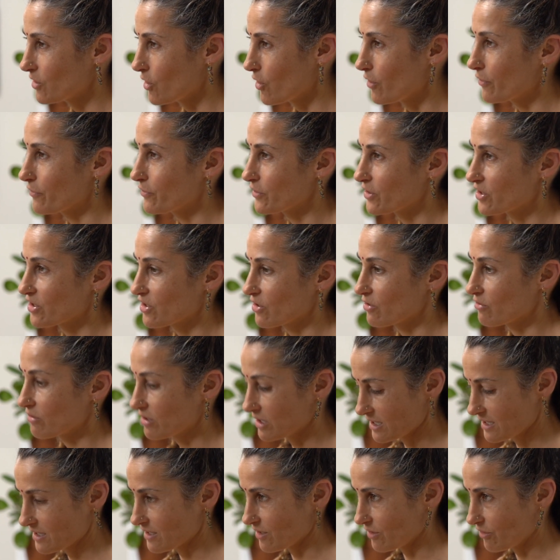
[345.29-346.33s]
of the salt
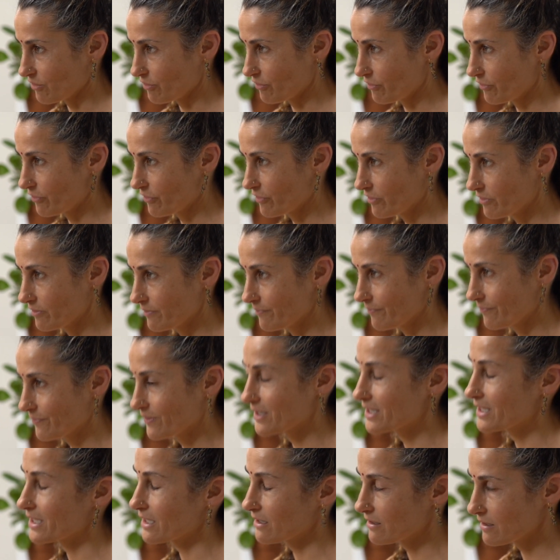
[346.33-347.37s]
itself.
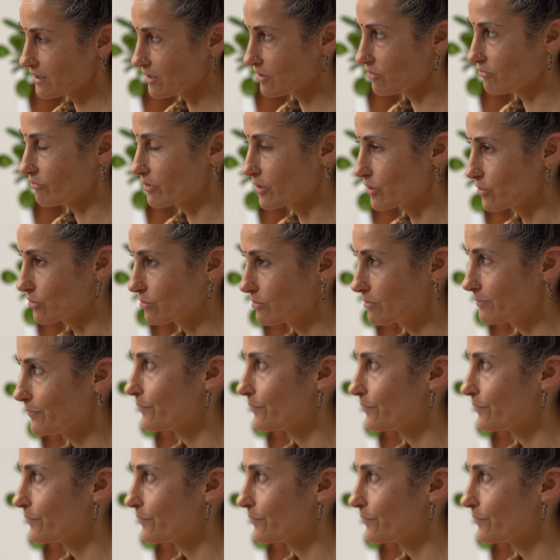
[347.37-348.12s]
Sounds like a riddle.